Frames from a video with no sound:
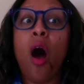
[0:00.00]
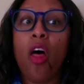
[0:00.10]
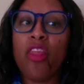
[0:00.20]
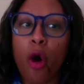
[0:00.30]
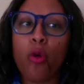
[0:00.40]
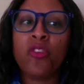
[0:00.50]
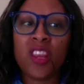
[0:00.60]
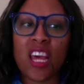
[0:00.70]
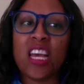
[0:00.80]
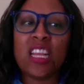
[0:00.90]
those
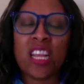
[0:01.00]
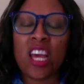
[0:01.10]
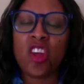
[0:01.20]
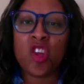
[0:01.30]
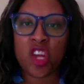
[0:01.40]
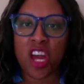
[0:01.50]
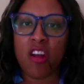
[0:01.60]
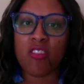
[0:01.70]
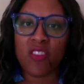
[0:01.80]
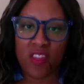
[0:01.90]
things he
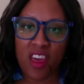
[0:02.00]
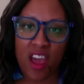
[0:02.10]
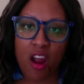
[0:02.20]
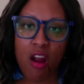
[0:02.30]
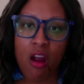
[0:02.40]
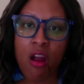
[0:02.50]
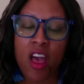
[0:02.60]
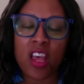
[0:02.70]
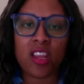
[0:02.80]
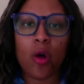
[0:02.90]
shares there
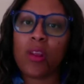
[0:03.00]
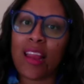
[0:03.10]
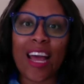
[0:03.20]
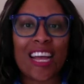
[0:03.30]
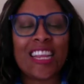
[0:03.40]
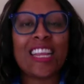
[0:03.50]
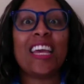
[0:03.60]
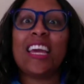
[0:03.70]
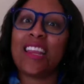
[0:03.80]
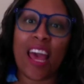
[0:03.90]
is only like a
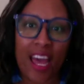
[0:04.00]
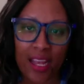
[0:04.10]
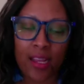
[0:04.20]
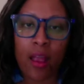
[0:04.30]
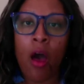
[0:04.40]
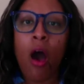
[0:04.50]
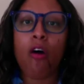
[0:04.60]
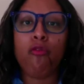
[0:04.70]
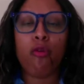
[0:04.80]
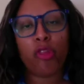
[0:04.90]
ski taste
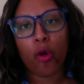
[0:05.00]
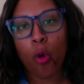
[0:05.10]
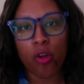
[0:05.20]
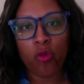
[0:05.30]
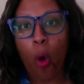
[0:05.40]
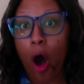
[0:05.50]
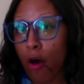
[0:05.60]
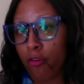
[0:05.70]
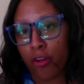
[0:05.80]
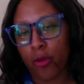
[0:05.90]
of what the course will
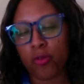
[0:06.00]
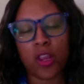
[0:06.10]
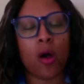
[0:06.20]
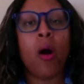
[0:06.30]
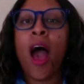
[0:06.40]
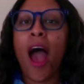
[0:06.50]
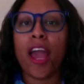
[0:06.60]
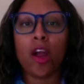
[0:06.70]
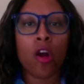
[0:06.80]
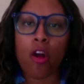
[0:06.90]
offer you. So I
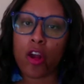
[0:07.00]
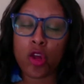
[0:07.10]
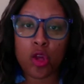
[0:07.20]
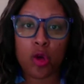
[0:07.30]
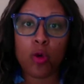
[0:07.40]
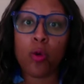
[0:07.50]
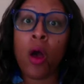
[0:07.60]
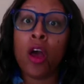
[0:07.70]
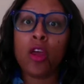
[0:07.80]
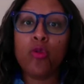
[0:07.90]
encourage you,
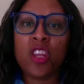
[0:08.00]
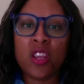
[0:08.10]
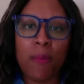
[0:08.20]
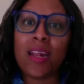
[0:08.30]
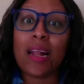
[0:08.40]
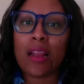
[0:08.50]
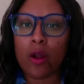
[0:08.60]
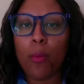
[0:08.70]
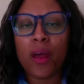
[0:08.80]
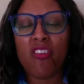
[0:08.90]
you spend a
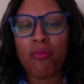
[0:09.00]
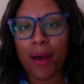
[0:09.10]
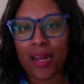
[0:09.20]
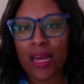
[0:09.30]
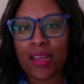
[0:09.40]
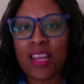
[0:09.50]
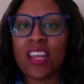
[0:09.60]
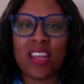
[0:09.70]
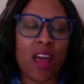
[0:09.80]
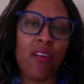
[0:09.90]
little bit of money to
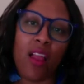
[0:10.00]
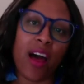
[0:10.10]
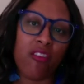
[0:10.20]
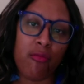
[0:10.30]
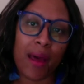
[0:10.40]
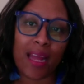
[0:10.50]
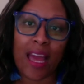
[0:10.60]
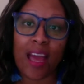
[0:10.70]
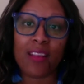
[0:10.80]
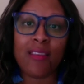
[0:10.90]
save a lot of
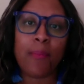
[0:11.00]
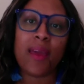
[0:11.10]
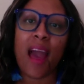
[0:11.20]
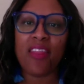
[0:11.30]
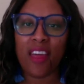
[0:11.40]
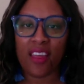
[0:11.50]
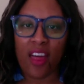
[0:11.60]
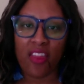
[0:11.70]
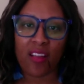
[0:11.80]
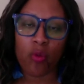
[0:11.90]
money. And to me, I think that
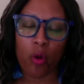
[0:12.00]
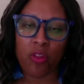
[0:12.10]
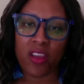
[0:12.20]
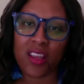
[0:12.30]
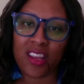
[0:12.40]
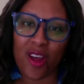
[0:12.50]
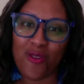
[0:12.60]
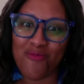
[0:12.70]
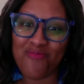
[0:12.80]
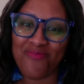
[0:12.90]
that's worth it. So
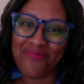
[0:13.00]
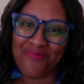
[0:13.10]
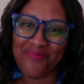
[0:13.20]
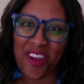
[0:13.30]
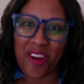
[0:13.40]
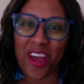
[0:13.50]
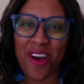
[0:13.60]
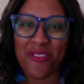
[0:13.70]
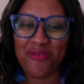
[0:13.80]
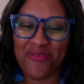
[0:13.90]
there you
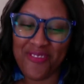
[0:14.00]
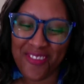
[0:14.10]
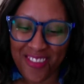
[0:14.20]
go.